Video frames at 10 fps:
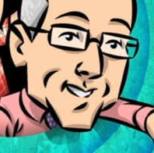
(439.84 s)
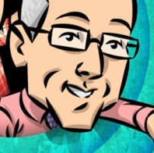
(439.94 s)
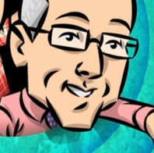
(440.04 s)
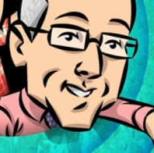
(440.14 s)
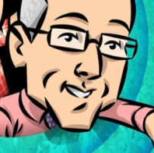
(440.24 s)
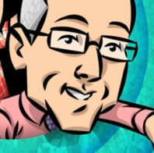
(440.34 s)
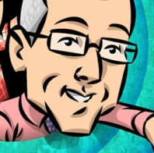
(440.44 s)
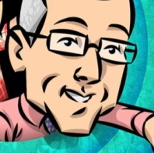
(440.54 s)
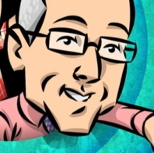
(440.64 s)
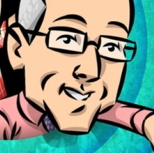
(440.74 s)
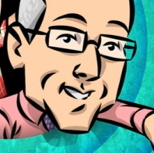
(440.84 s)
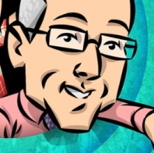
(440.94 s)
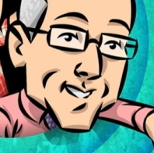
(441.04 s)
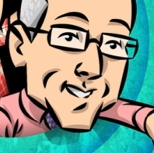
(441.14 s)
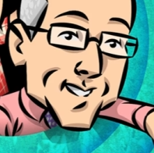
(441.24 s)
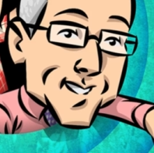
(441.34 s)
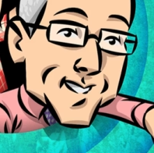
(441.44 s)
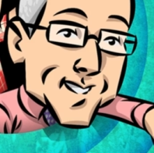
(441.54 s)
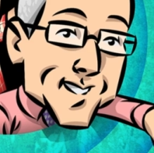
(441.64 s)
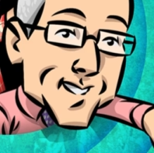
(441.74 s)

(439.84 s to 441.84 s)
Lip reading: This person isn't speaking.